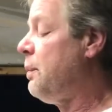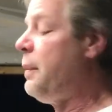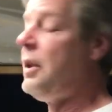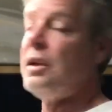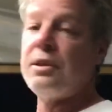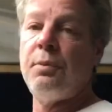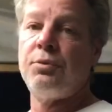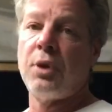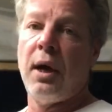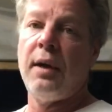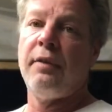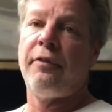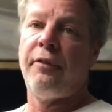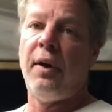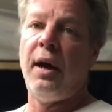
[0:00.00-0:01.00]
Because I'm
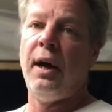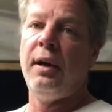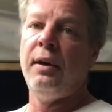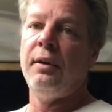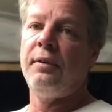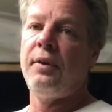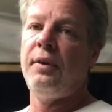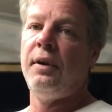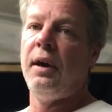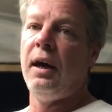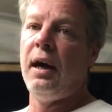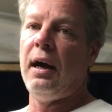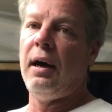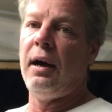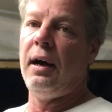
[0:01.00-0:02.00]
trying to find
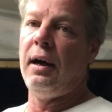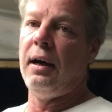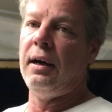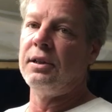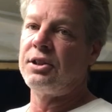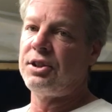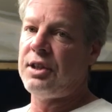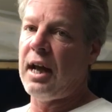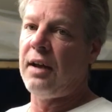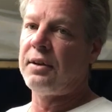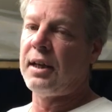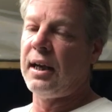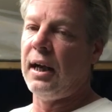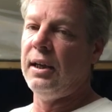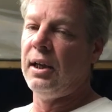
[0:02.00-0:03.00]
a
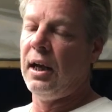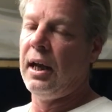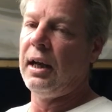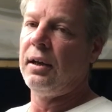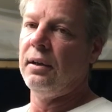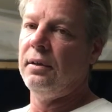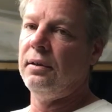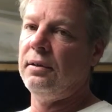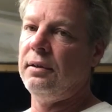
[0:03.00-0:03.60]
stout that I like.